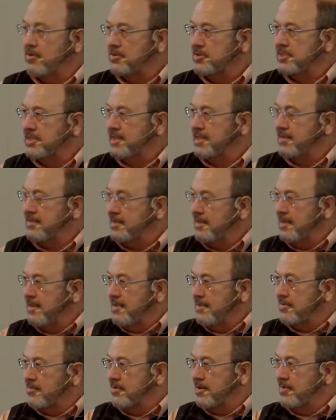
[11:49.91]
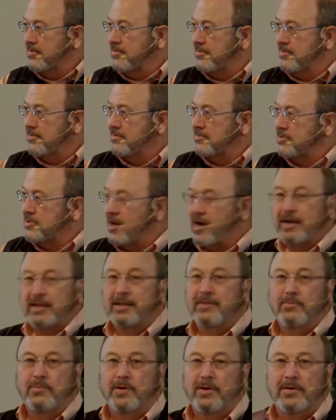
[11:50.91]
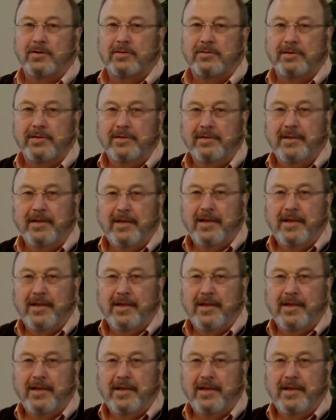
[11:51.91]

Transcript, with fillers: Hershey, going through Chocolate World,